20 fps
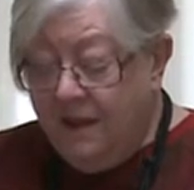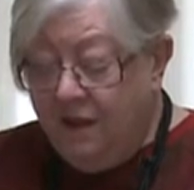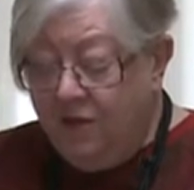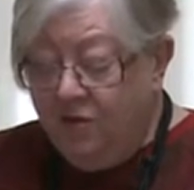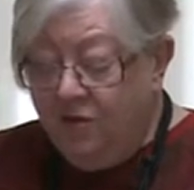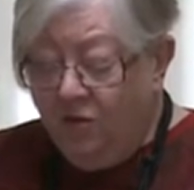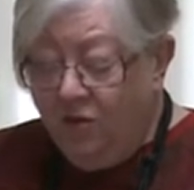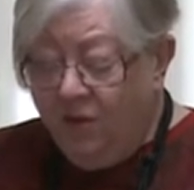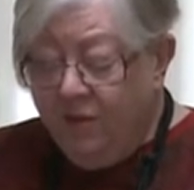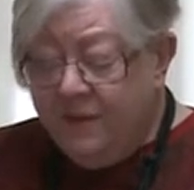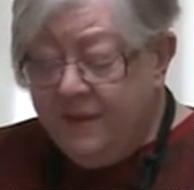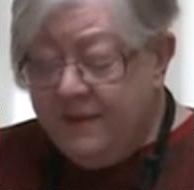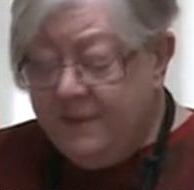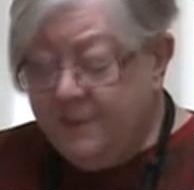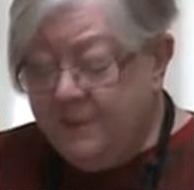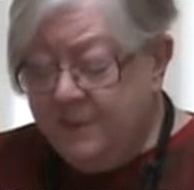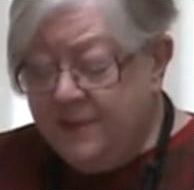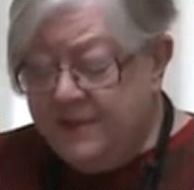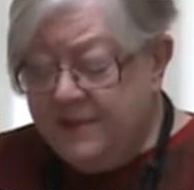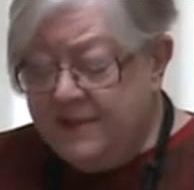Norway
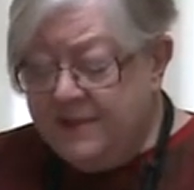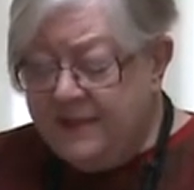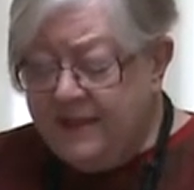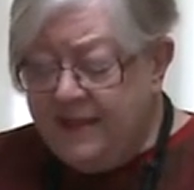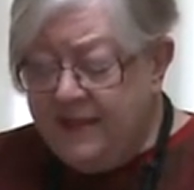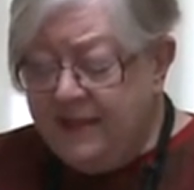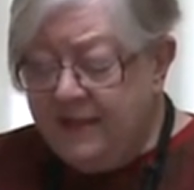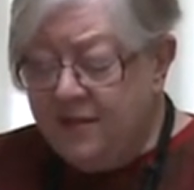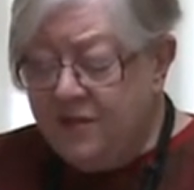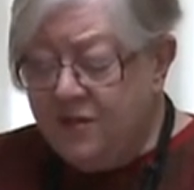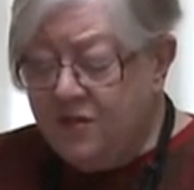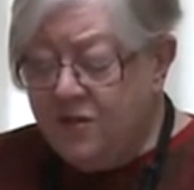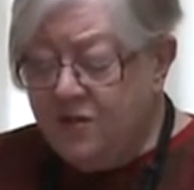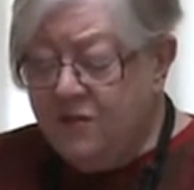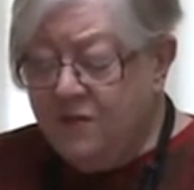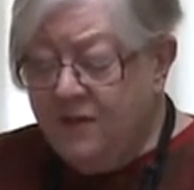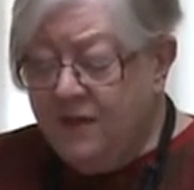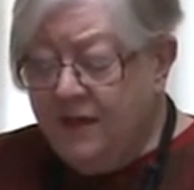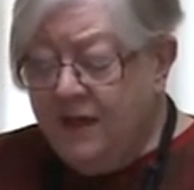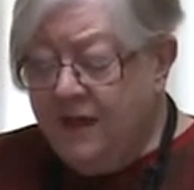was ceded
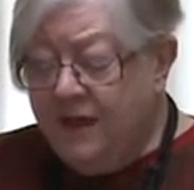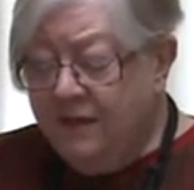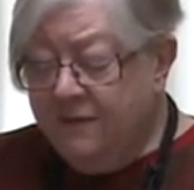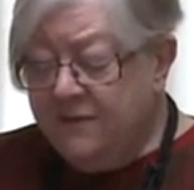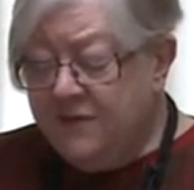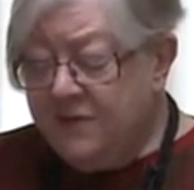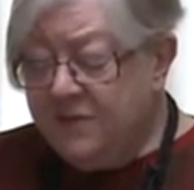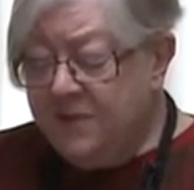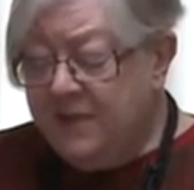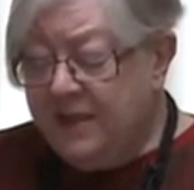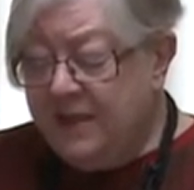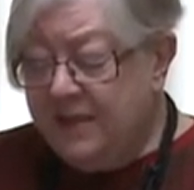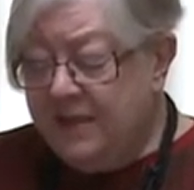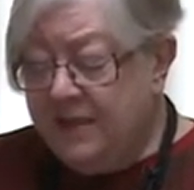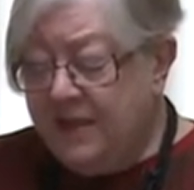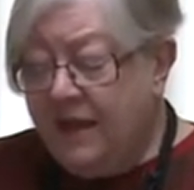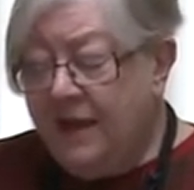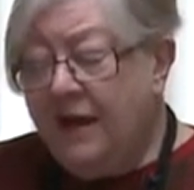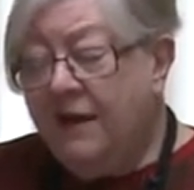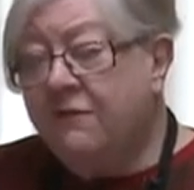to the King of
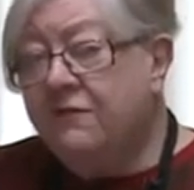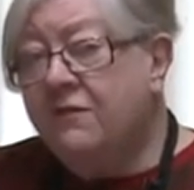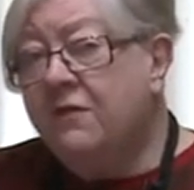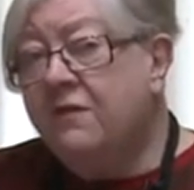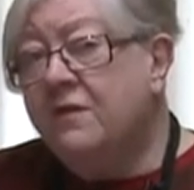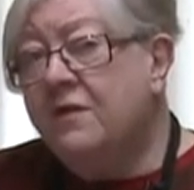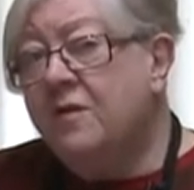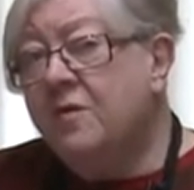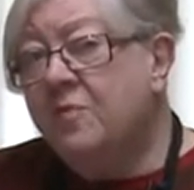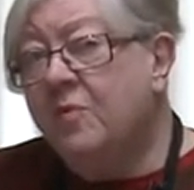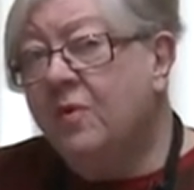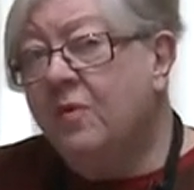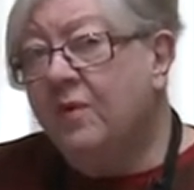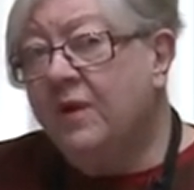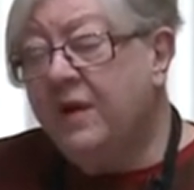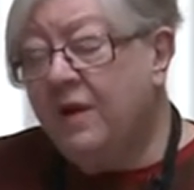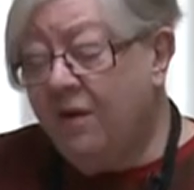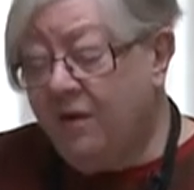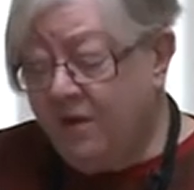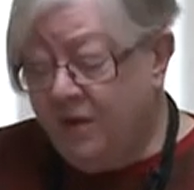Sweden after the
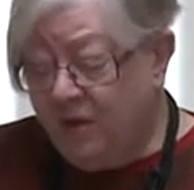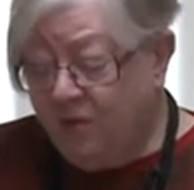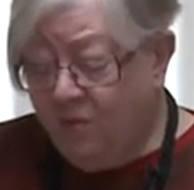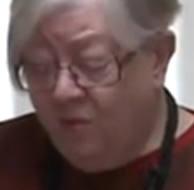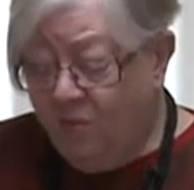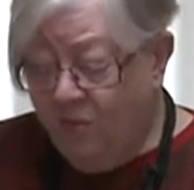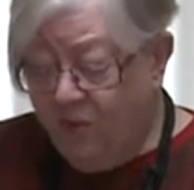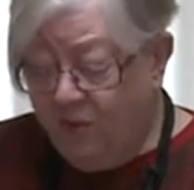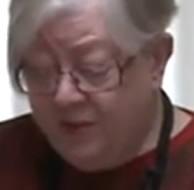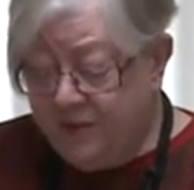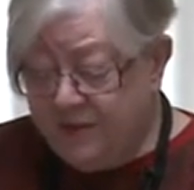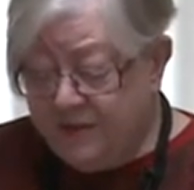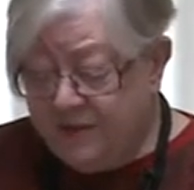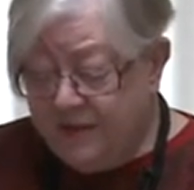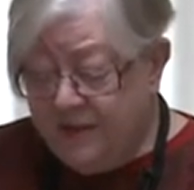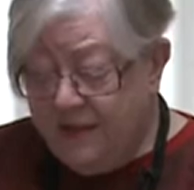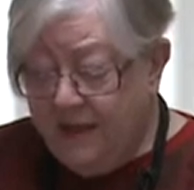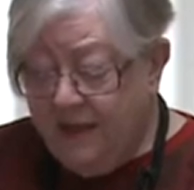Napoleonic Wars.